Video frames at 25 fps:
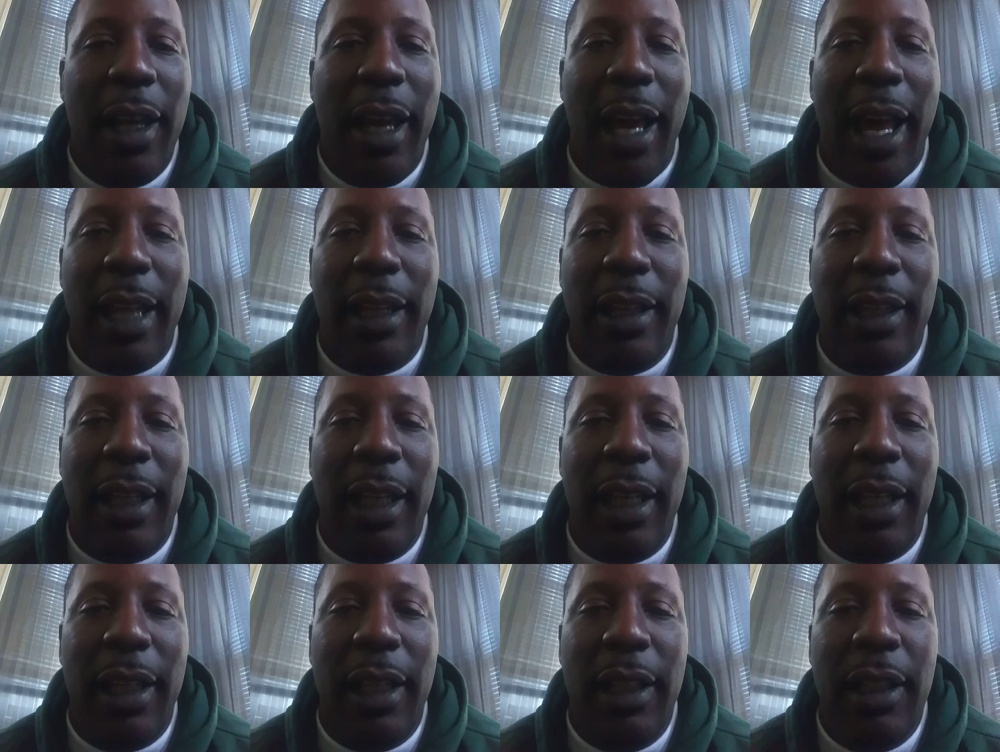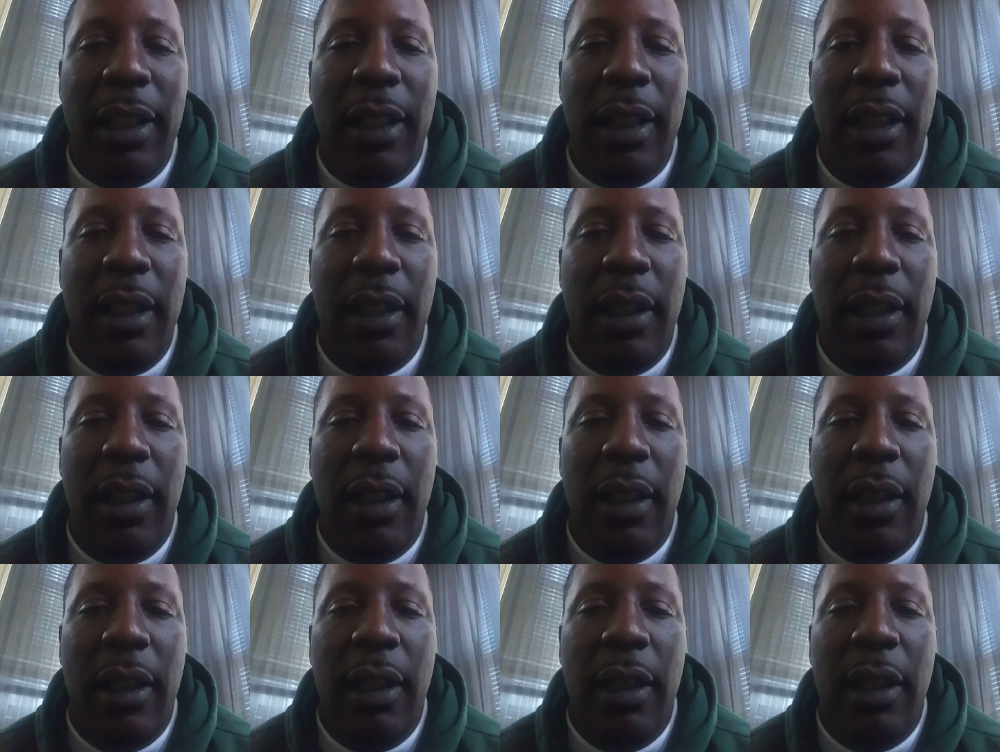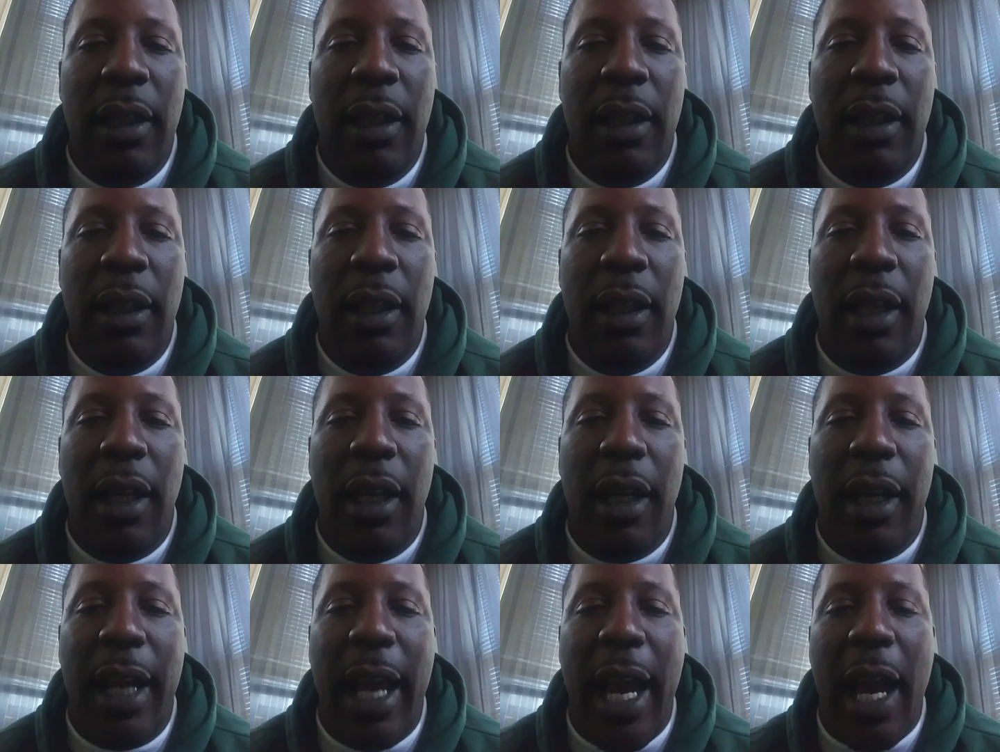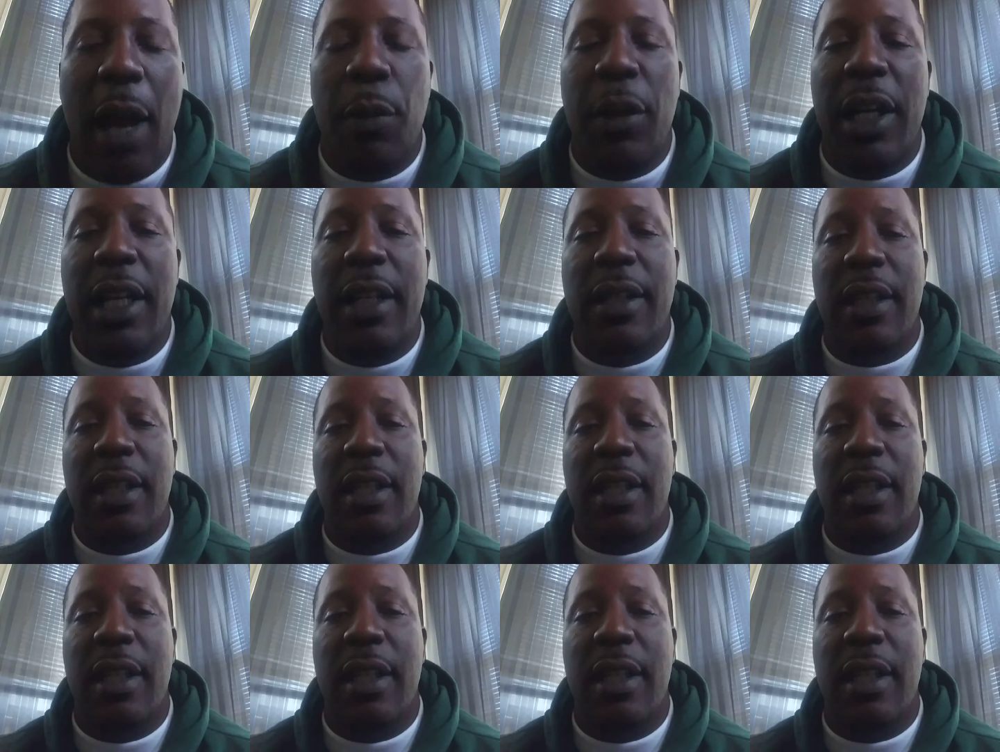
I think Kyrie's